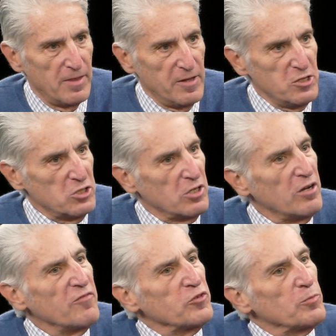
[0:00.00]
They're just
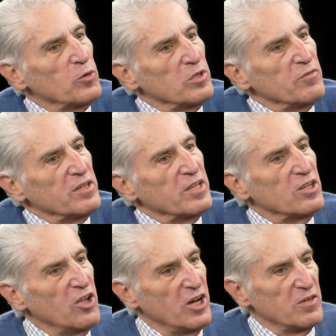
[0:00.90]
comfortable living their
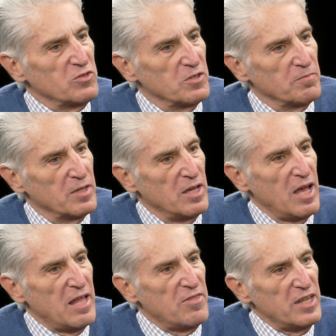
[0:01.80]
lives.
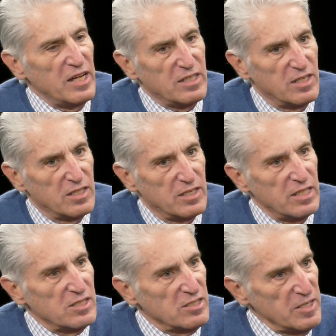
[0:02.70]
And then I
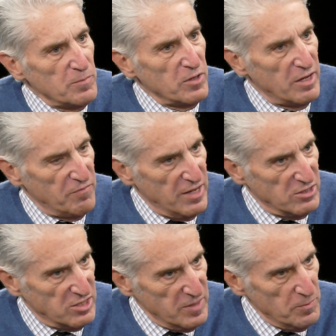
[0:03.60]
did similar, I
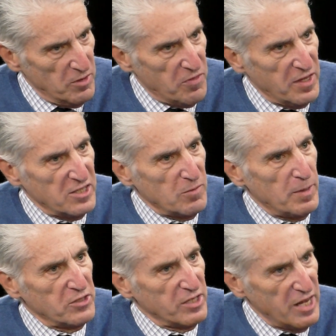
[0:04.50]
found similar things
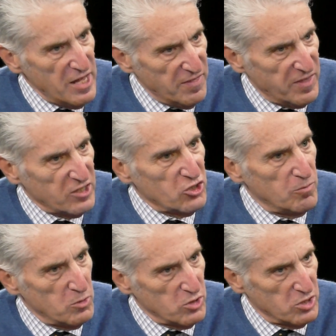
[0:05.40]
about the Catholic
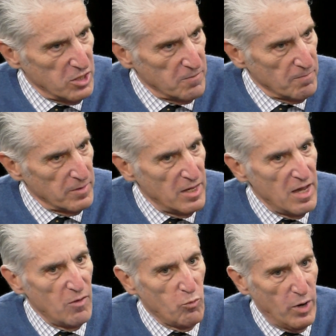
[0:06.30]
community,
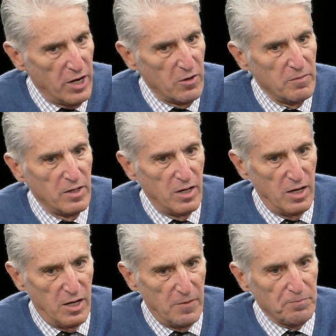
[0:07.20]
where
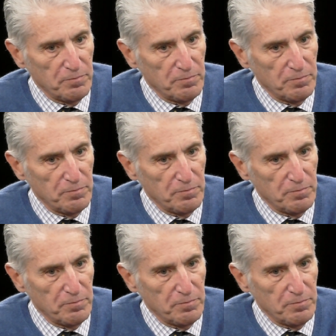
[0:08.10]
uh,